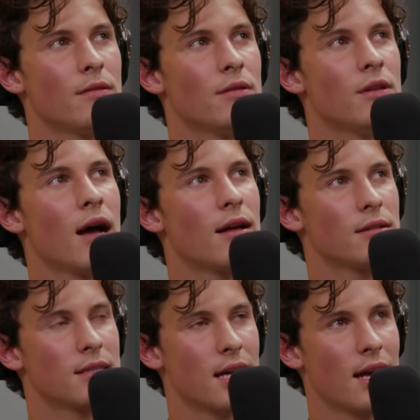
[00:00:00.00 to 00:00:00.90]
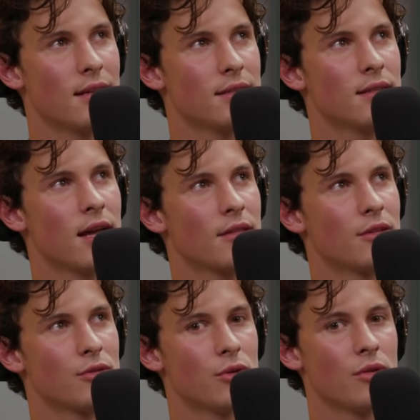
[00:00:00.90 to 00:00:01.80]
not science and not
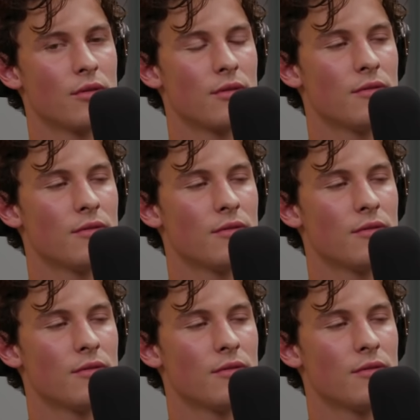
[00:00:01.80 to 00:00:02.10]
the truth